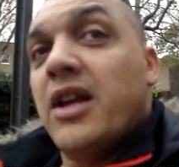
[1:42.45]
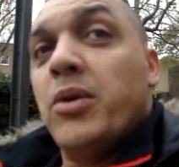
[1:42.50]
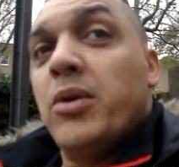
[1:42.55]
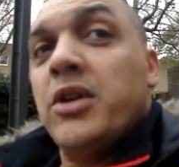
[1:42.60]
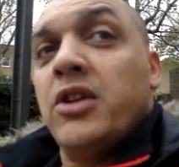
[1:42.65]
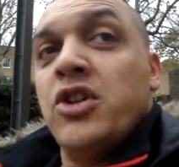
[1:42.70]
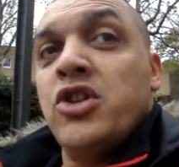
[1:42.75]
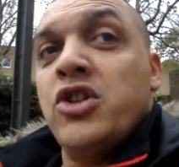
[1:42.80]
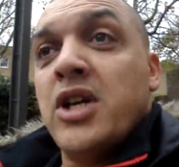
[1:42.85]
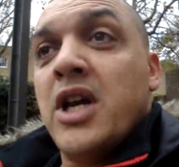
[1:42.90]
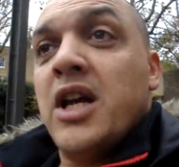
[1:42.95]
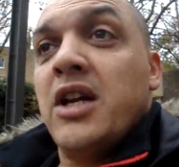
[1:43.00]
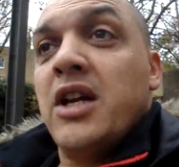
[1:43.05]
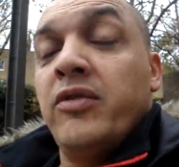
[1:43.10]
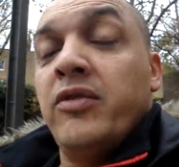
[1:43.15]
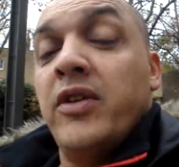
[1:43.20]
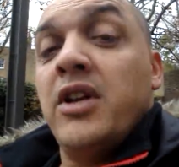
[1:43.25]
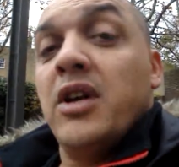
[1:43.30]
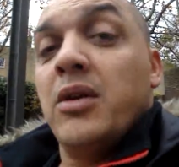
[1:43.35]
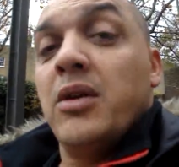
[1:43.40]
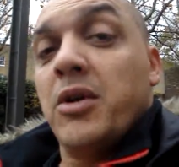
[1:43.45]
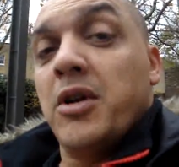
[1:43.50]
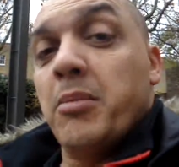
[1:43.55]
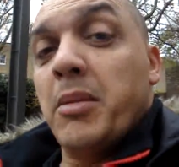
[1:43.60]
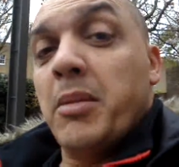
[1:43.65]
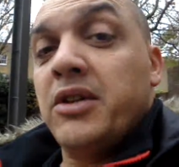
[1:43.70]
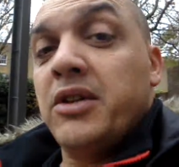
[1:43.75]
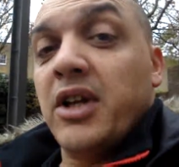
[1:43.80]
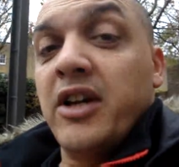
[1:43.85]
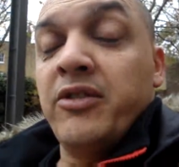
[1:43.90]
I wanted to share this video when I
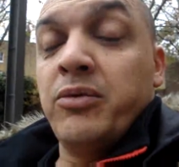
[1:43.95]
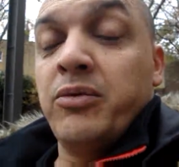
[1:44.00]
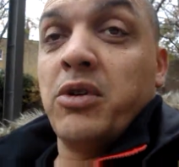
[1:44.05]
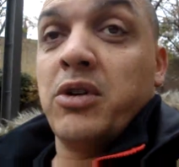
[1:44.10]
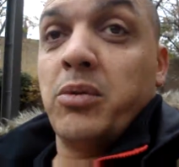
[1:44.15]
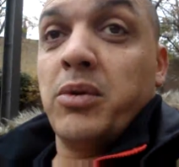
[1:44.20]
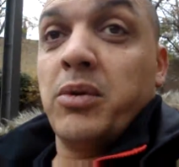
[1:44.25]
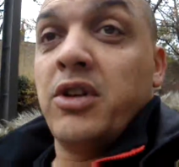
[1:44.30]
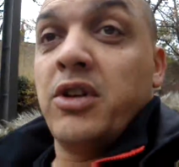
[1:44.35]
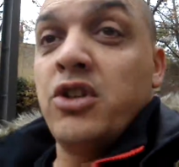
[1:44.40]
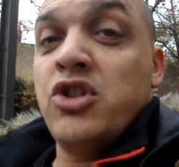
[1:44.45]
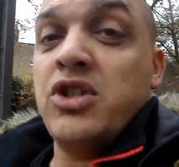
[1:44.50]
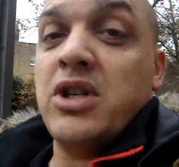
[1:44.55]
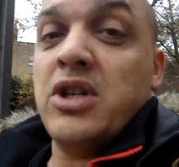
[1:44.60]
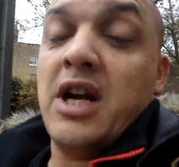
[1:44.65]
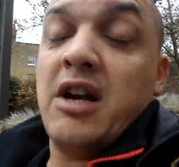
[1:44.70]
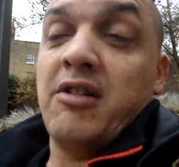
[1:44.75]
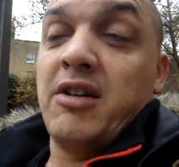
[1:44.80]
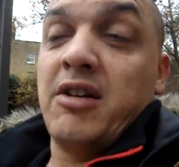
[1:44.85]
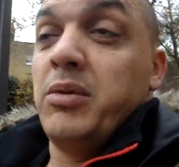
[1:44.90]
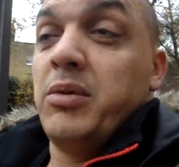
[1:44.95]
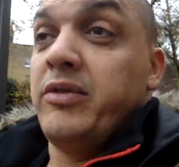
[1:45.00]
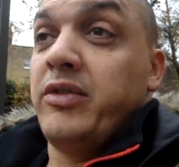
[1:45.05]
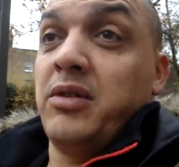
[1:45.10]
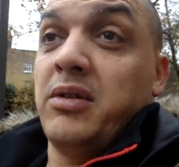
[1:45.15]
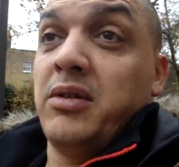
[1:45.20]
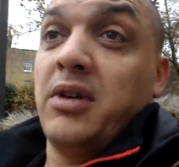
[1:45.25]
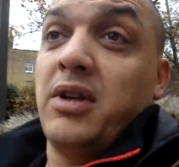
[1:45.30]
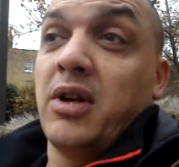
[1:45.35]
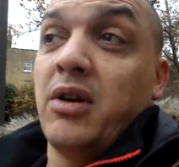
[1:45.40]
met Dave Ford. I wanted to share it
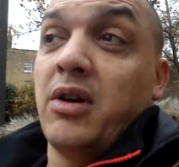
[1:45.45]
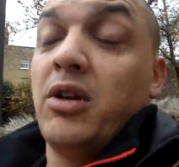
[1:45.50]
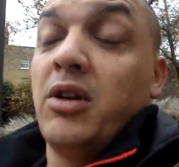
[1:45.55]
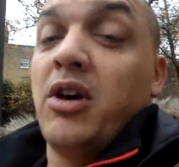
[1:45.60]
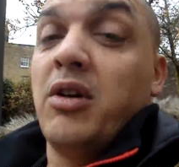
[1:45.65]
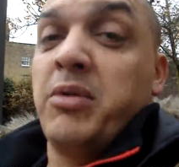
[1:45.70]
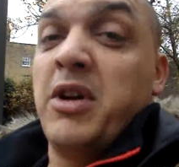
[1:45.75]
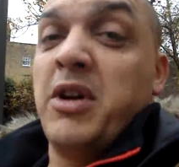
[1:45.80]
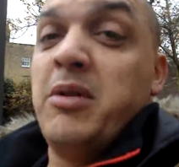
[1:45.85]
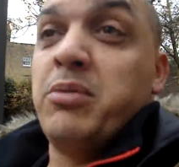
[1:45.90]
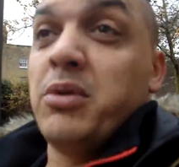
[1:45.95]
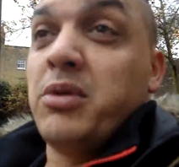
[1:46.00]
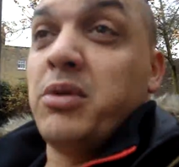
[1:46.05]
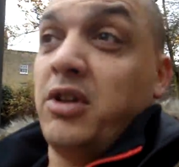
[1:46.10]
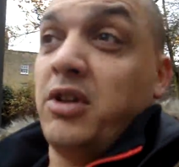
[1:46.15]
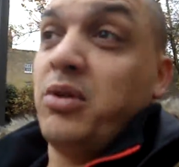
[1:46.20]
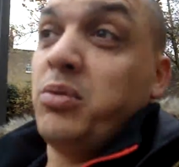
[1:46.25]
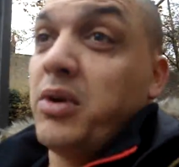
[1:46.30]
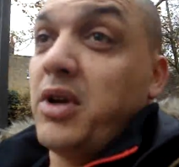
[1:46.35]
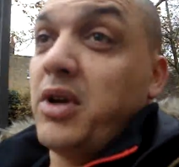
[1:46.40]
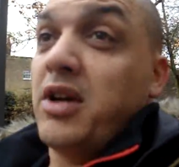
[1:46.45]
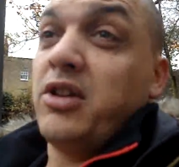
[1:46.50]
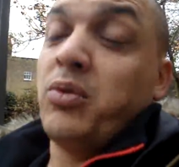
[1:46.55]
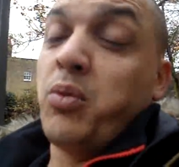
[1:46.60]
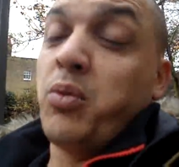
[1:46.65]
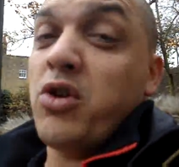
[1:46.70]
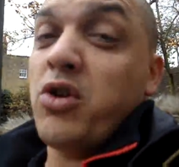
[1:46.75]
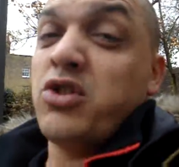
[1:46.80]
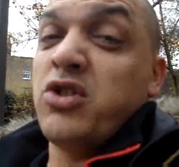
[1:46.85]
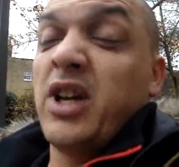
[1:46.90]
with, you know, a lot of people, because I
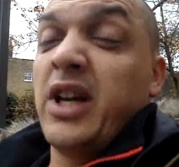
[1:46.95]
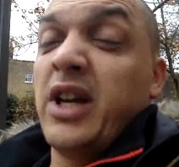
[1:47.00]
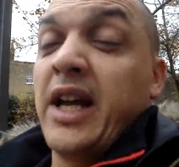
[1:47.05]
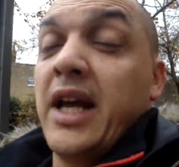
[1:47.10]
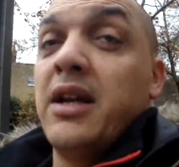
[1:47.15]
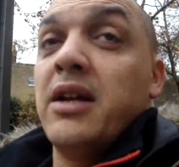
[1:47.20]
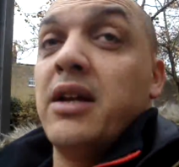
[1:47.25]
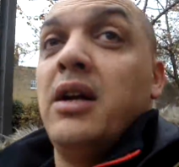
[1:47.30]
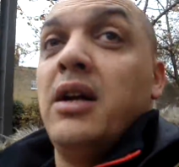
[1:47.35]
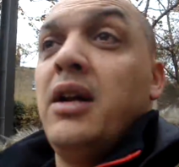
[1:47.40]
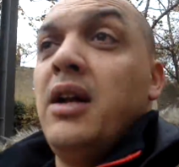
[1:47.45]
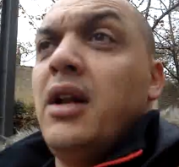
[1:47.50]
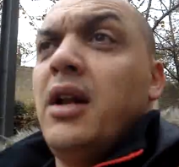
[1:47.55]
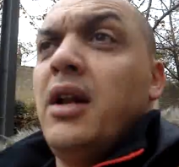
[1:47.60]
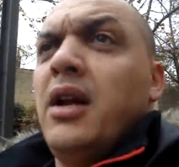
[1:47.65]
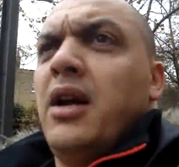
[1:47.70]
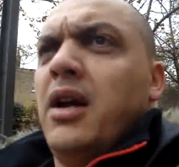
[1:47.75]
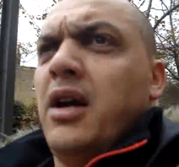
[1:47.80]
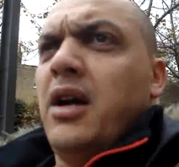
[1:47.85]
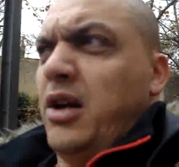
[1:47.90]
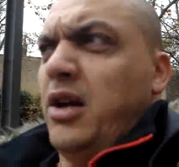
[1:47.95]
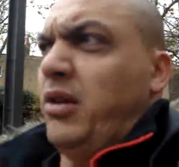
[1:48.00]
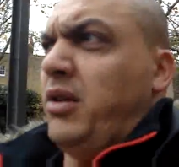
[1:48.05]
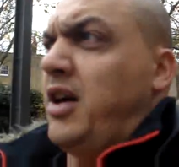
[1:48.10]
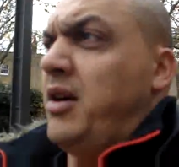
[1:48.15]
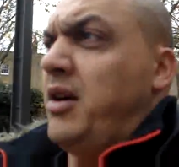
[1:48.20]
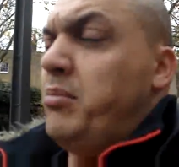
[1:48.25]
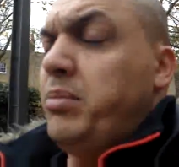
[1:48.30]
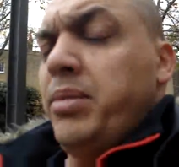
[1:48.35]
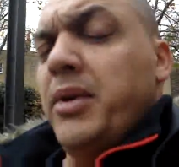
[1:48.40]
just watched it again, and it's
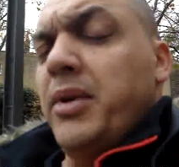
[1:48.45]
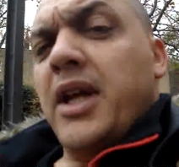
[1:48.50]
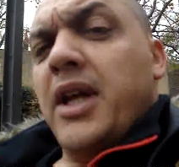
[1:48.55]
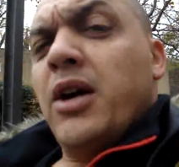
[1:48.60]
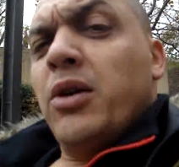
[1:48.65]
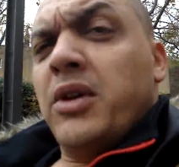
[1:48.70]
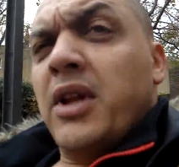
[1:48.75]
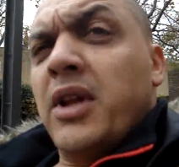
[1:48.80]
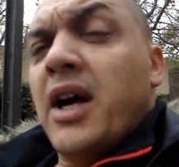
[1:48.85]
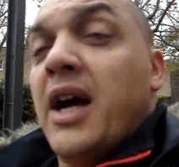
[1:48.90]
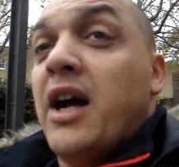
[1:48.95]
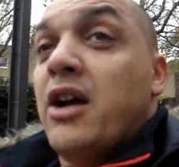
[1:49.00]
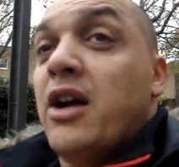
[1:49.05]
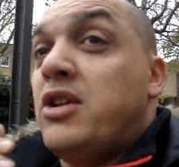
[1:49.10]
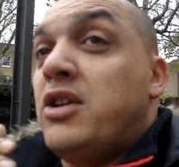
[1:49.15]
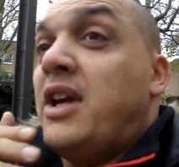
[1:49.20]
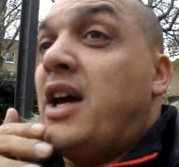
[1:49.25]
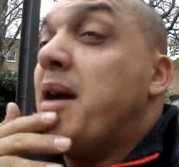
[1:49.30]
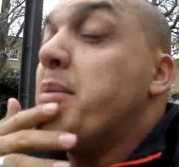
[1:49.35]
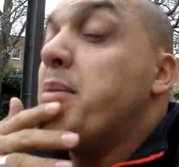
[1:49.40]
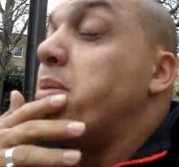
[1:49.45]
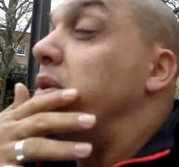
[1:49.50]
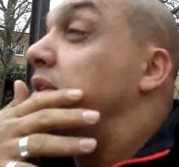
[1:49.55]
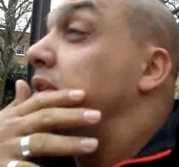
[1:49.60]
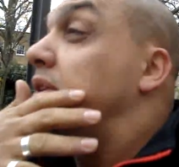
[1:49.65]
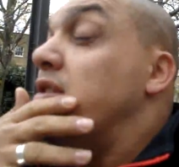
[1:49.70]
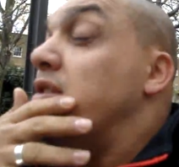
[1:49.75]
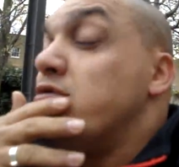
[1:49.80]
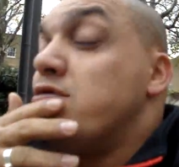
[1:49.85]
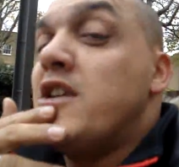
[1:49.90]
like, bloody hell, did that actually happen?
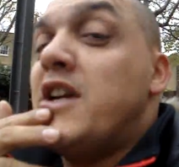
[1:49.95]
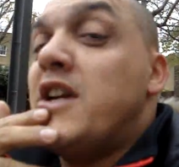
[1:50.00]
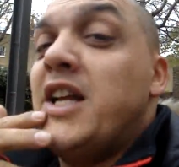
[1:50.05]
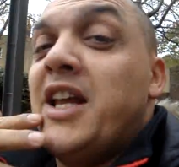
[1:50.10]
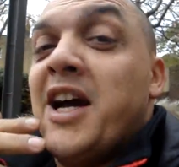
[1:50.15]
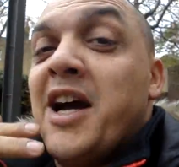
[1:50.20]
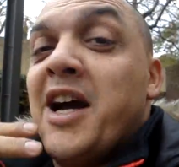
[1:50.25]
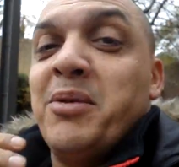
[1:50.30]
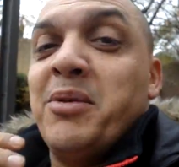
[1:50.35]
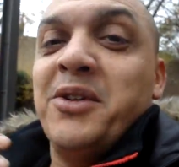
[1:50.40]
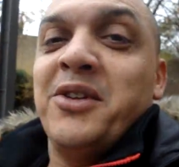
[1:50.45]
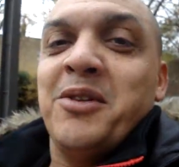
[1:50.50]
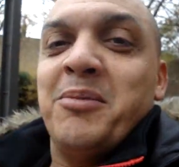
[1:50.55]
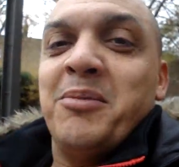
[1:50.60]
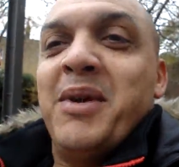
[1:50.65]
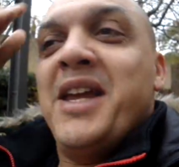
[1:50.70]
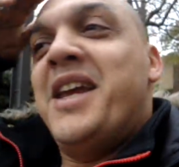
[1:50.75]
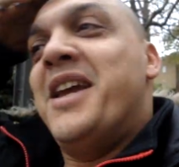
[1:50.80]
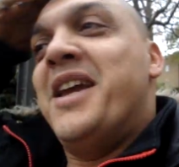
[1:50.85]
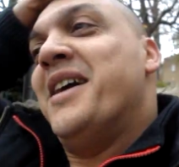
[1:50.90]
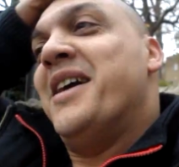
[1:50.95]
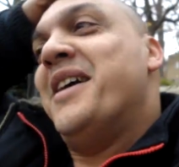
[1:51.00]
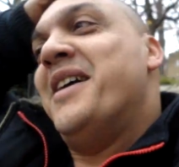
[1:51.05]
Did that really happen to me?